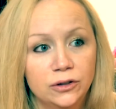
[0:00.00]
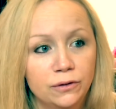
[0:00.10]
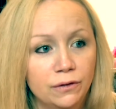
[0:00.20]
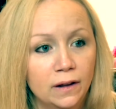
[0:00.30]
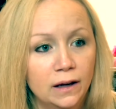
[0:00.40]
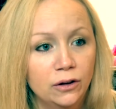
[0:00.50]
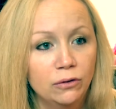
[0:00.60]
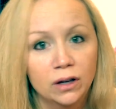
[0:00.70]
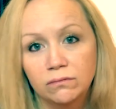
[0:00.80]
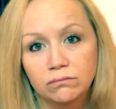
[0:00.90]
You feel like you
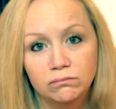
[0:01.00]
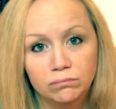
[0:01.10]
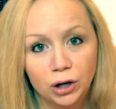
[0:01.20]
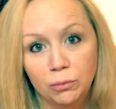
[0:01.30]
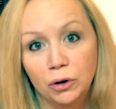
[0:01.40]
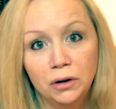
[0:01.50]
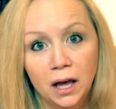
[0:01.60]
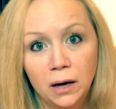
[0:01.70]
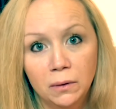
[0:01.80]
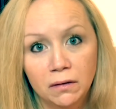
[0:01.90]
can
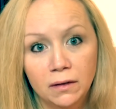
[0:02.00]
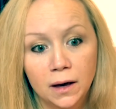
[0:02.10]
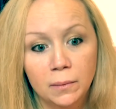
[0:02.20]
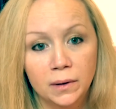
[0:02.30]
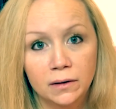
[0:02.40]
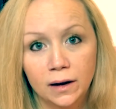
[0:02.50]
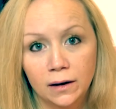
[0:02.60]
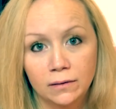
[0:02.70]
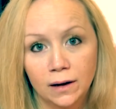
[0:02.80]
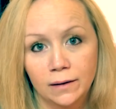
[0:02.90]
communicate with them
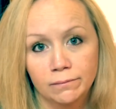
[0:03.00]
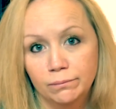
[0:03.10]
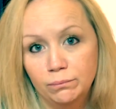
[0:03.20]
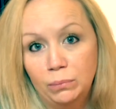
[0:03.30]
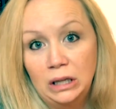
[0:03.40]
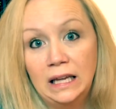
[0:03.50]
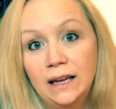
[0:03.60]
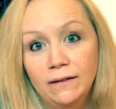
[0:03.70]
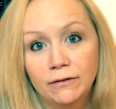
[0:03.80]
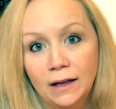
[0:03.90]
and
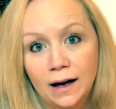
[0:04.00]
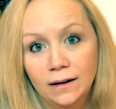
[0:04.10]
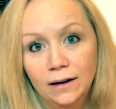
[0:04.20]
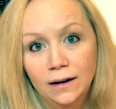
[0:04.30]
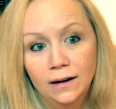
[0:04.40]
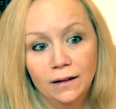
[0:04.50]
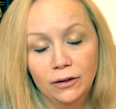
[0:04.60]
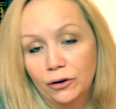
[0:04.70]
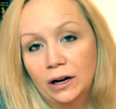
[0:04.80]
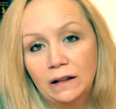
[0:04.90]
believe that
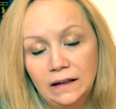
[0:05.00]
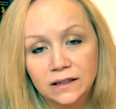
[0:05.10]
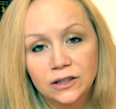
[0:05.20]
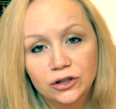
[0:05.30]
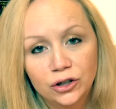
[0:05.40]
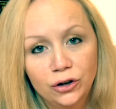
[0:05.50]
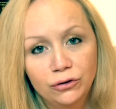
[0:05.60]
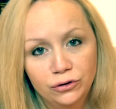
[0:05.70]
they're going to listen to you.